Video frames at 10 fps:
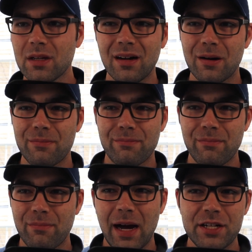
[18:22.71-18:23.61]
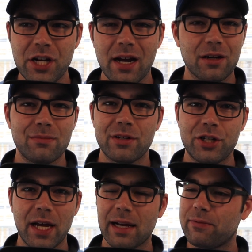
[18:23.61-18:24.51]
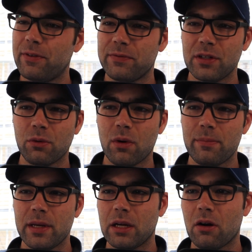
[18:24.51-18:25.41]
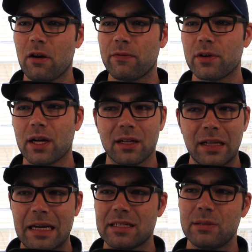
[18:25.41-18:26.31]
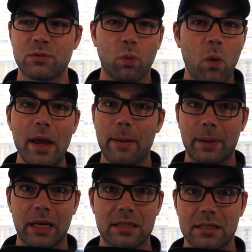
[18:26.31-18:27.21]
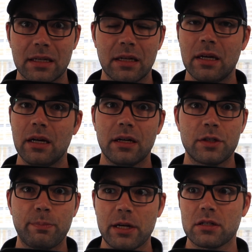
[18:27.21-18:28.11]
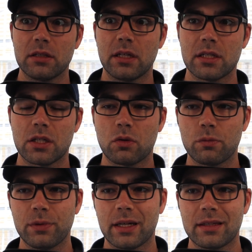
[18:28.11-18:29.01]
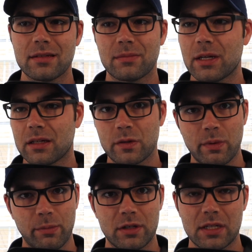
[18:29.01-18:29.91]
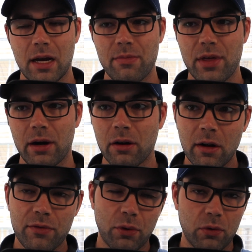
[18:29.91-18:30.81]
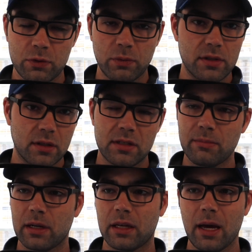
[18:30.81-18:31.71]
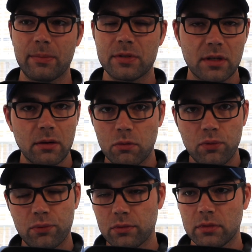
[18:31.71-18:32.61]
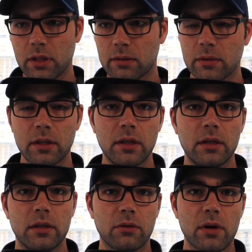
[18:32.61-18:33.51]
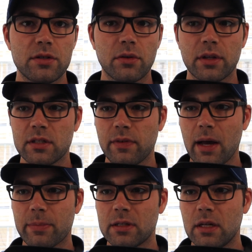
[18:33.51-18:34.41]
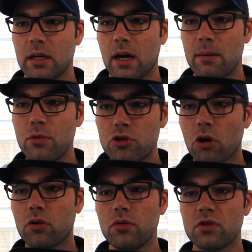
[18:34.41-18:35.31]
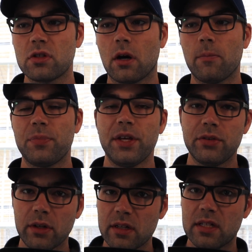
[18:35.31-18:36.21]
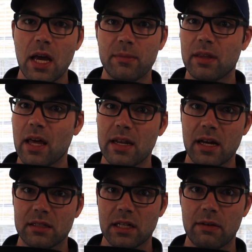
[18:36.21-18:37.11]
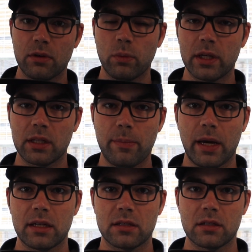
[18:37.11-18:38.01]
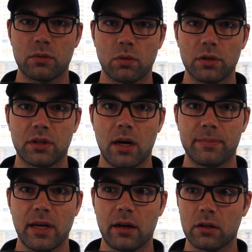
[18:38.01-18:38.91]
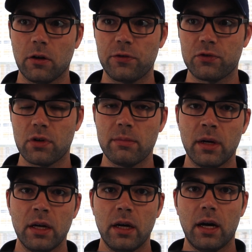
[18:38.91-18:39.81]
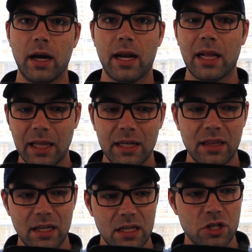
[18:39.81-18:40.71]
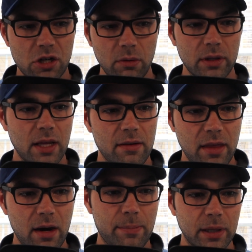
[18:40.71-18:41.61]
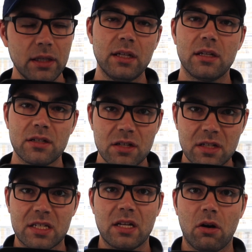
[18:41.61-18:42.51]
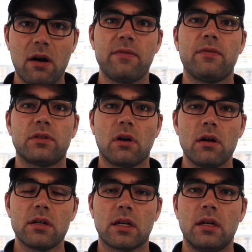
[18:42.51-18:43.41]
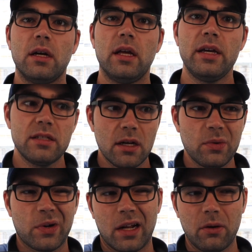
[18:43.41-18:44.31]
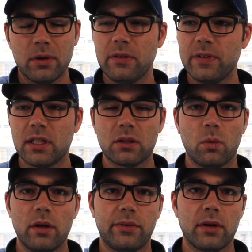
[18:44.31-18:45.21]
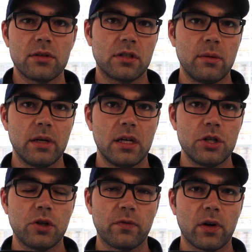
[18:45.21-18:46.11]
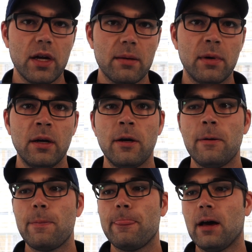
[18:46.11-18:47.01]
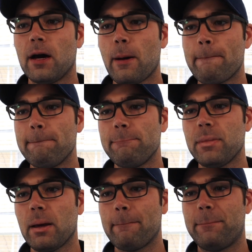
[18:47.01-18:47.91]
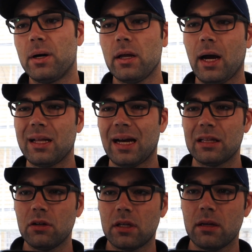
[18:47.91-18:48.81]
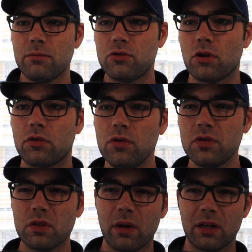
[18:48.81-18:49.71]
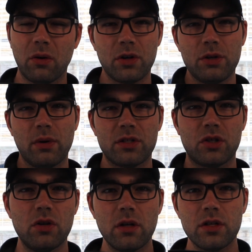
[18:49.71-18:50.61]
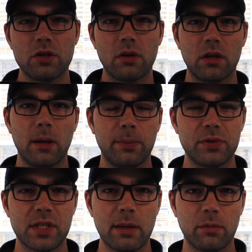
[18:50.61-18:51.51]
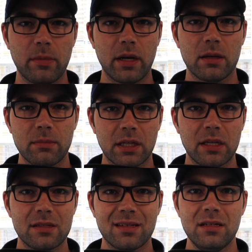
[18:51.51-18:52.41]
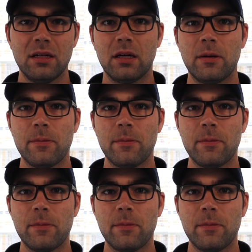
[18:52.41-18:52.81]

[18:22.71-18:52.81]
Myjack or Majak, 50-1 being offered on Class seems way up against it, especially against a group like this. I'm not going to spend much time there. If the horse wins, I'll tip my cap and say, crazier things have happened. Mucho Gusto, he took his game to that next level, winning the Pegasus World Cup down at Gulfstream. And I like that he's showing that ability to just sit off of a target. He's another one. I don't really feel like the 1 turn is going to be an issue for him. But I look at Mucho Gusto and I go, are you as good as your uncoupled stablemate in McKenzie?